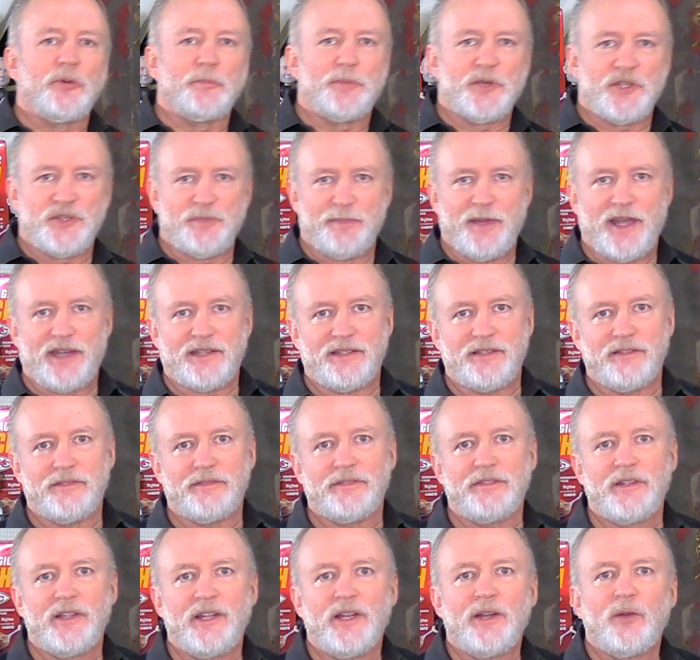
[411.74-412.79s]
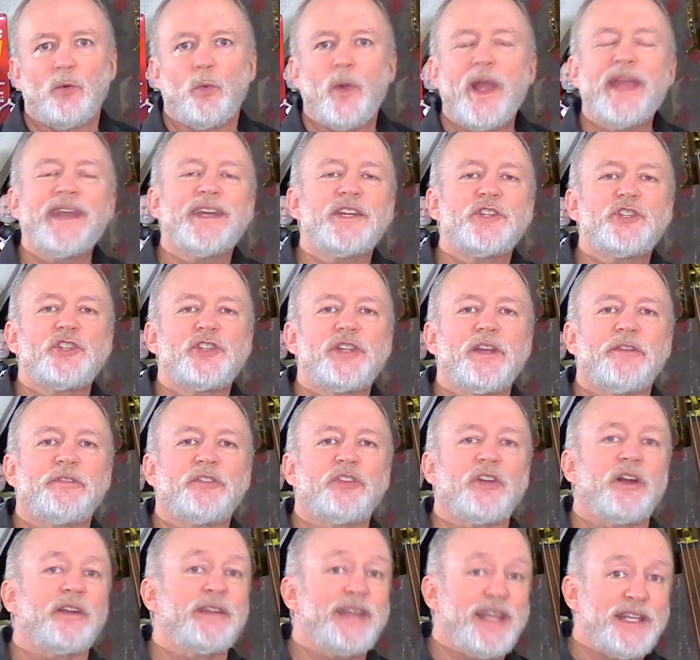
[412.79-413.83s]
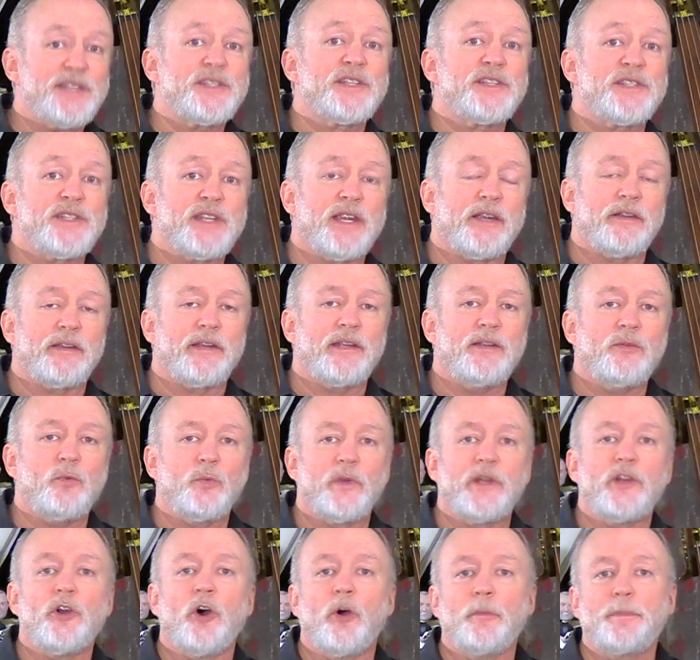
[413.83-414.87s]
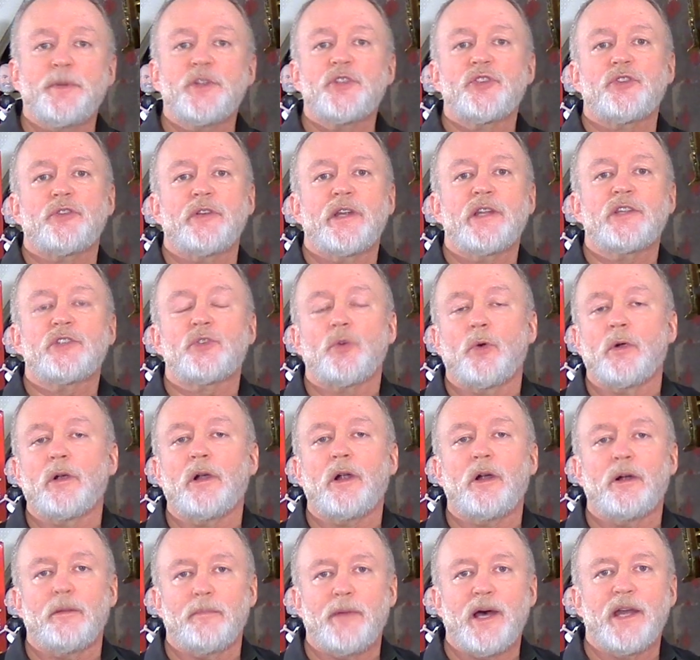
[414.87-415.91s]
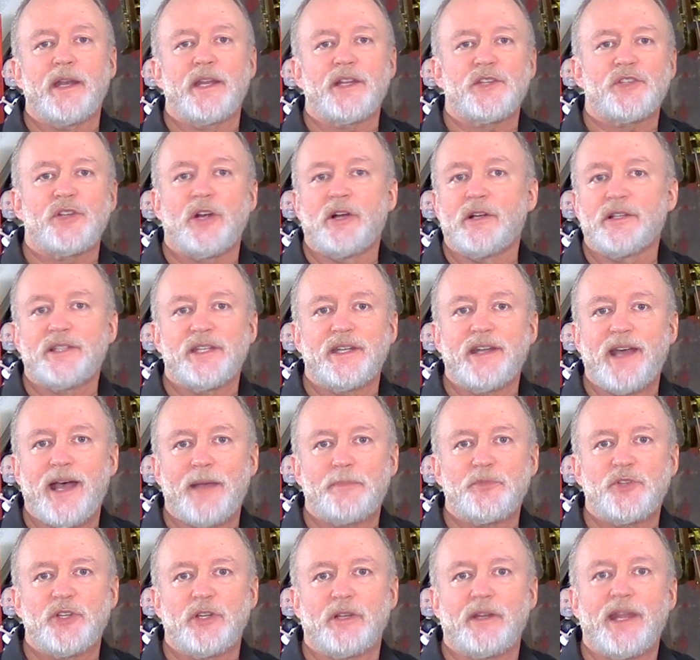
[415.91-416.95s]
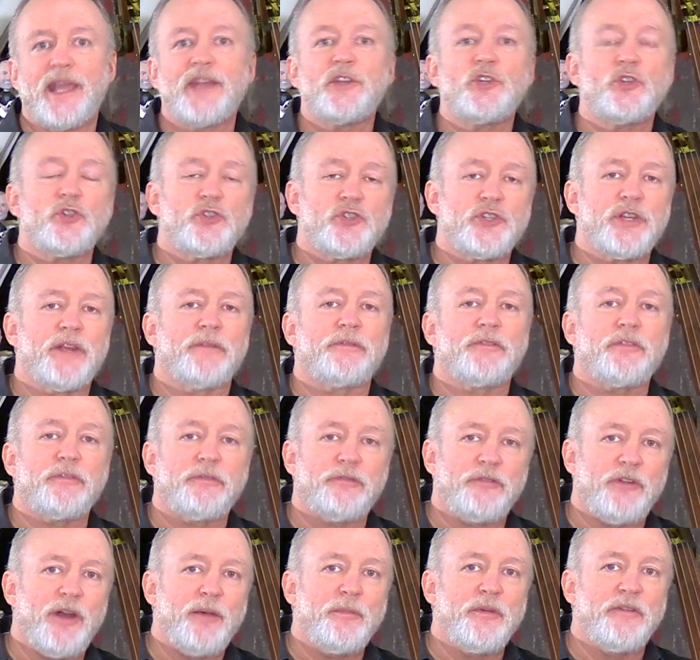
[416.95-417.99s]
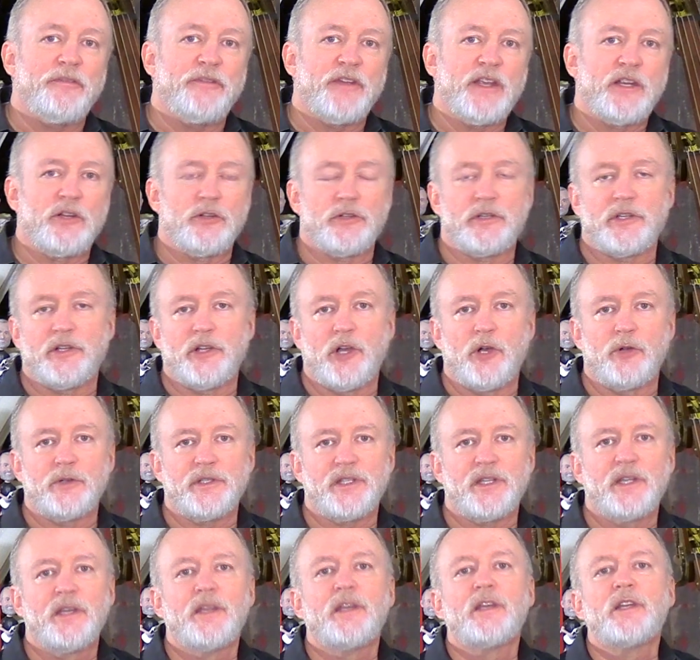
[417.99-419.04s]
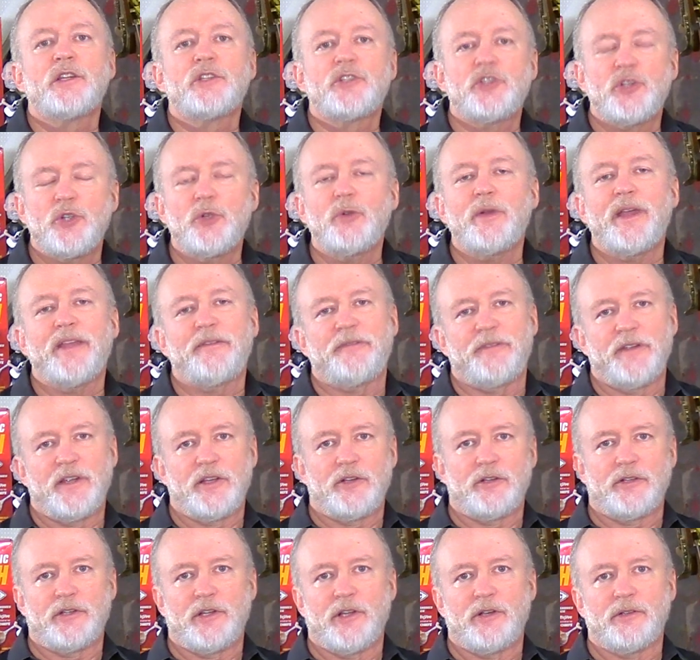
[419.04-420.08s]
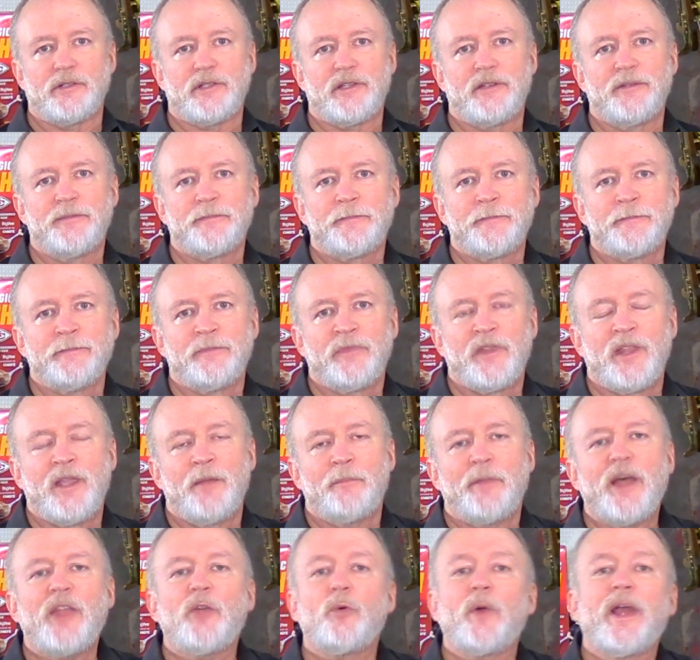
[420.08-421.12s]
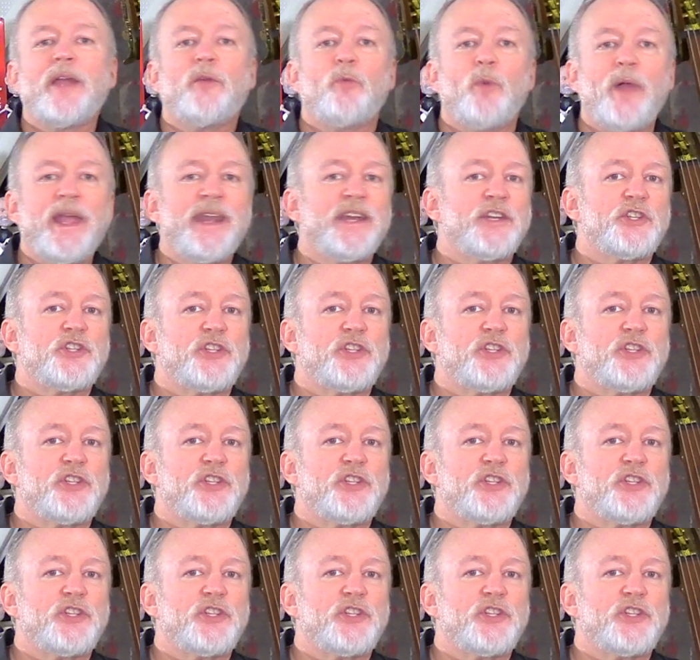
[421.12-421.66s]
perspective, weighted shifts are necessary when open strings or harmonics aren't an option, and you shift from a fingered note to a fingered note. By the way, weighted